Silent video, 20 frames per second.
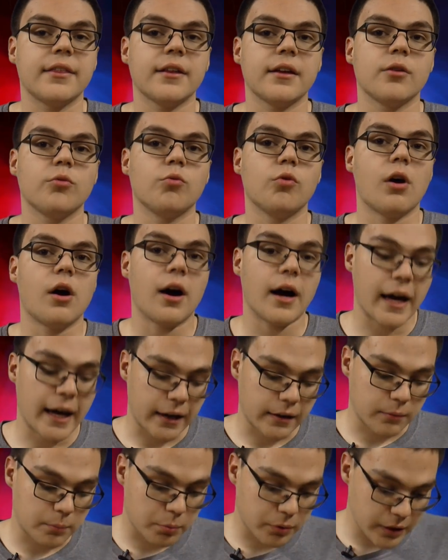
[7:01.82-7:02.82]
think Raw
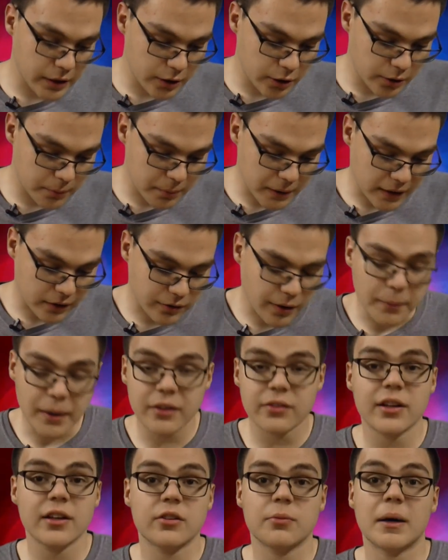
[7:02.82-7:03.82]
had pretty good picks. I'm
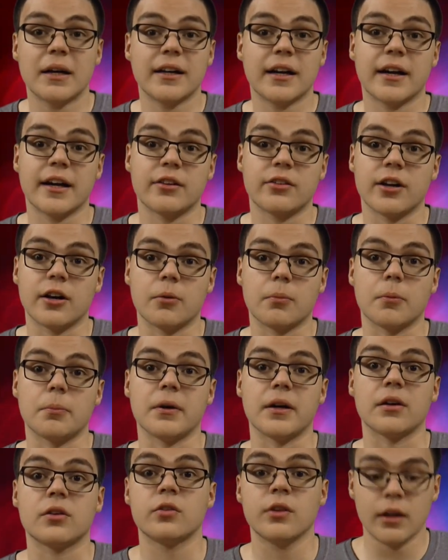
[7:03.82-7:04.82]
not saying SmackDown had terrible
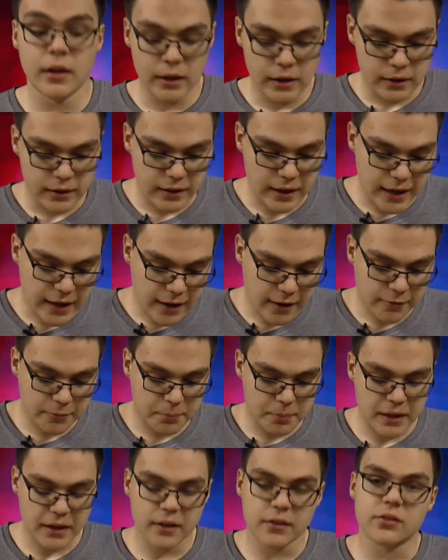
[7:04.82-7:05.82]
picks. They have
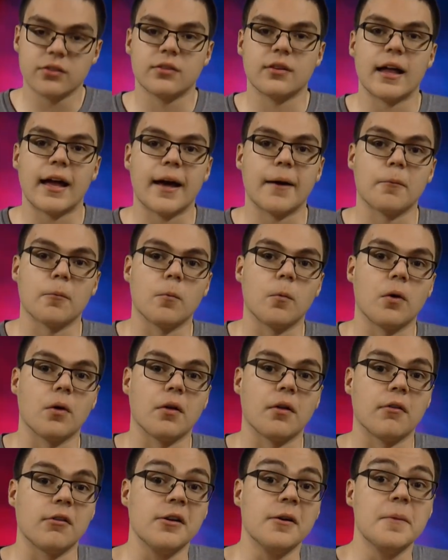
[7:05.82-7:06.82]
picks that
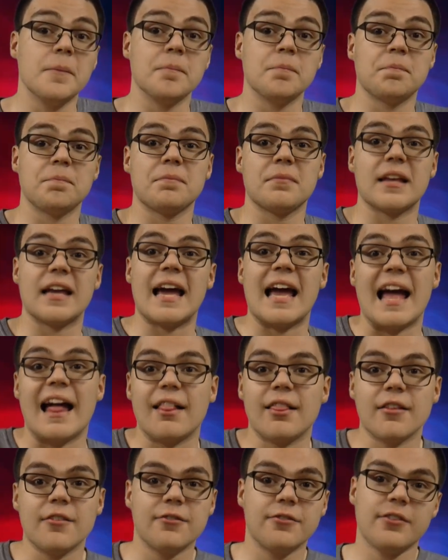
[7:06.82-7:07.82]
will
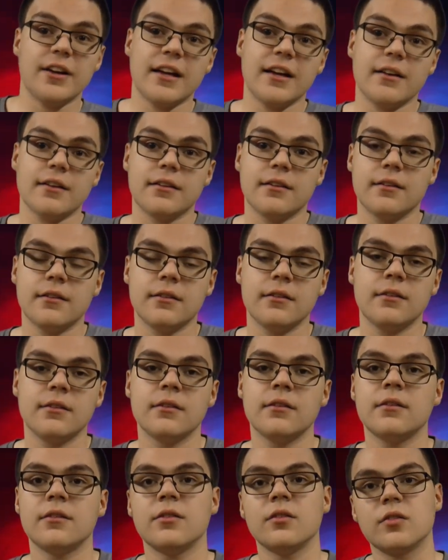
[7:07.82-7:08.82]
elevate
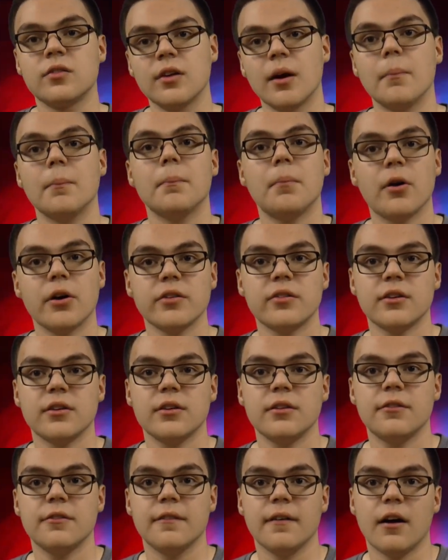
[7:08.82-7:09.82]
some parts of
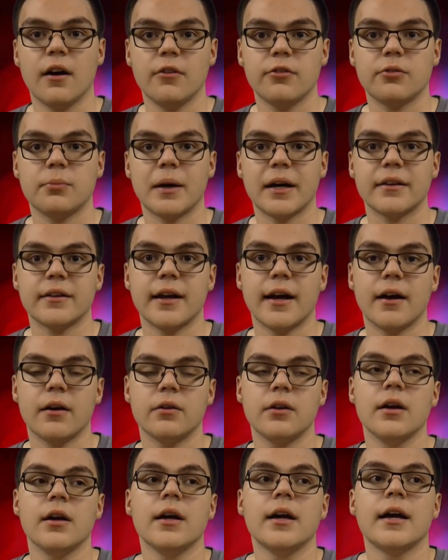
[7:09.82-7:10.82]

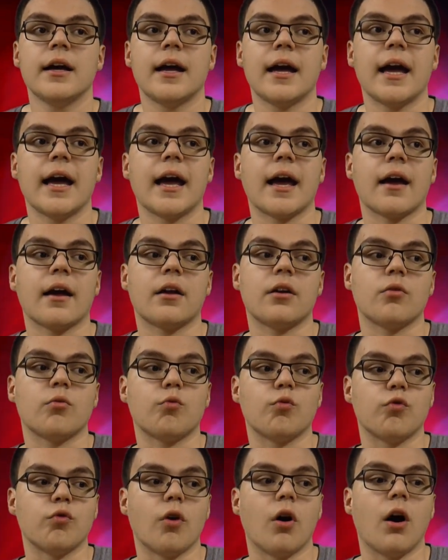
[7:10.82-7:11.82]
SmackDown,
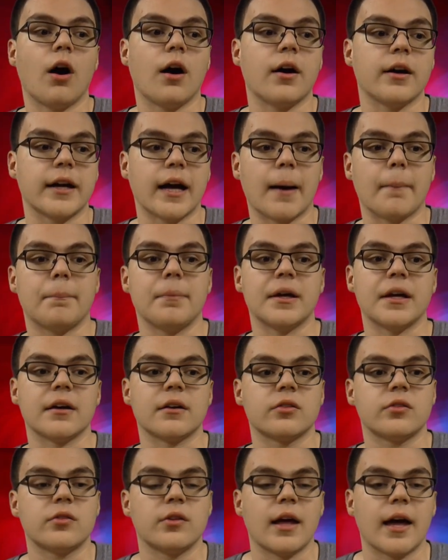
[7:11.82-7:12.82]
and Raw got
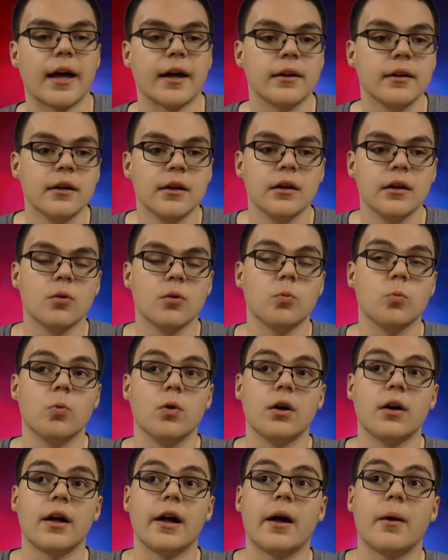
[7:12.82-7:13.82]
picks that
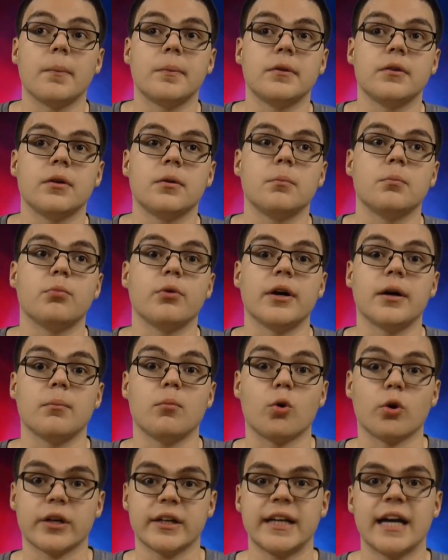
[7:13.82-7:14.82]
will help them bring
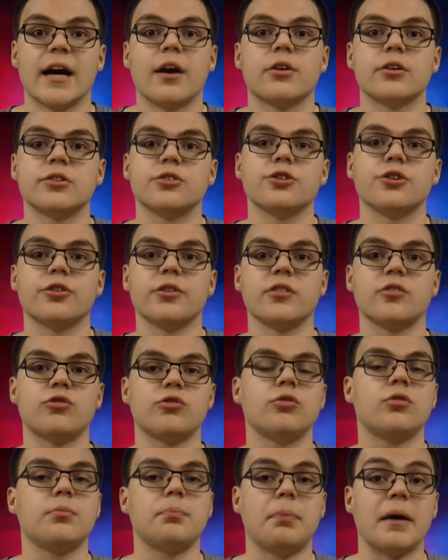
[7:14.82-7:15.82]
more character and
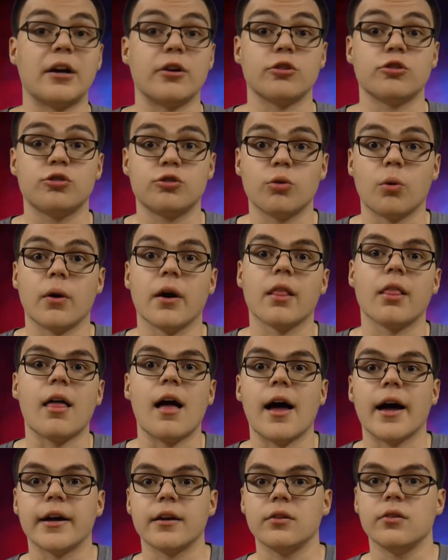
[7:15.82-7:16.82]
better
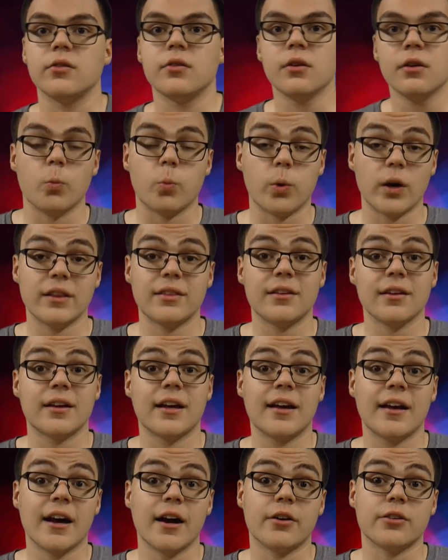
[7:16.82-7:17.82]
storylines. With the
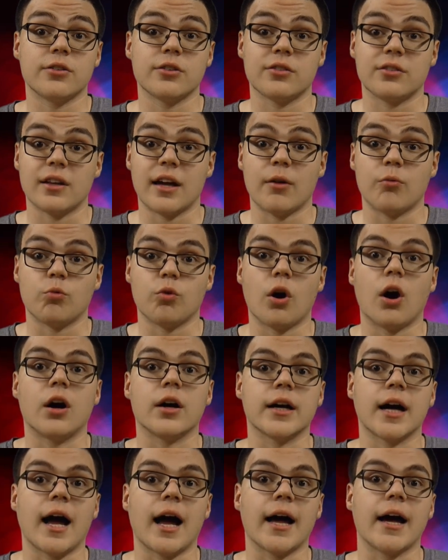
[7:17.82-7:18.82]
characters that Raw
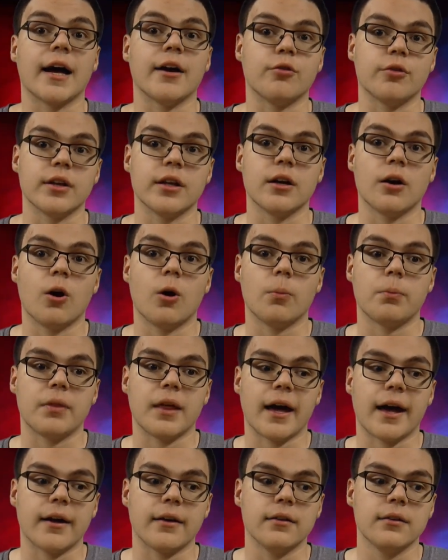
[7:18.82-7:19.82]
got, I really hope
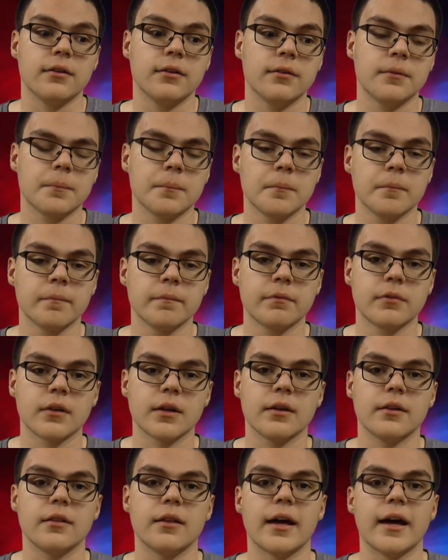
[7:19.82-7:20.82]
that
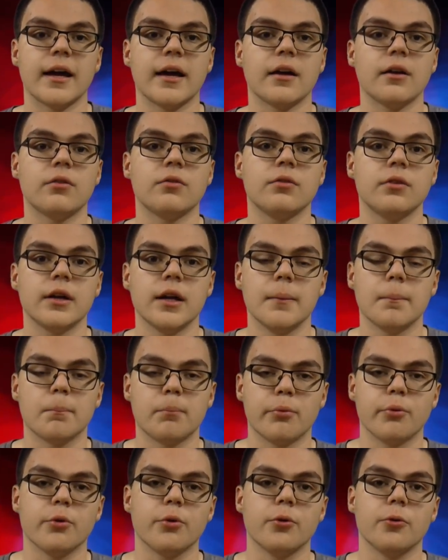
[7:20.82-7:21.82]
they
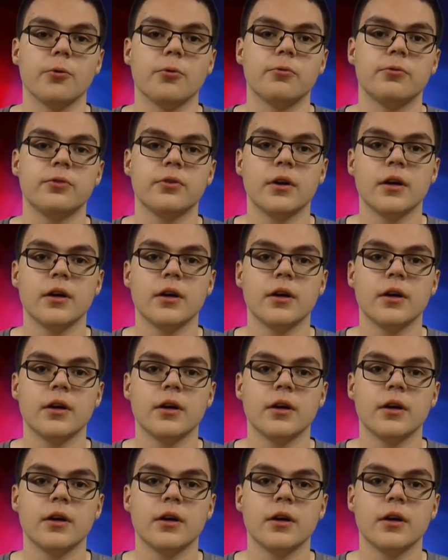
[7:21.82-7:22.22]
improve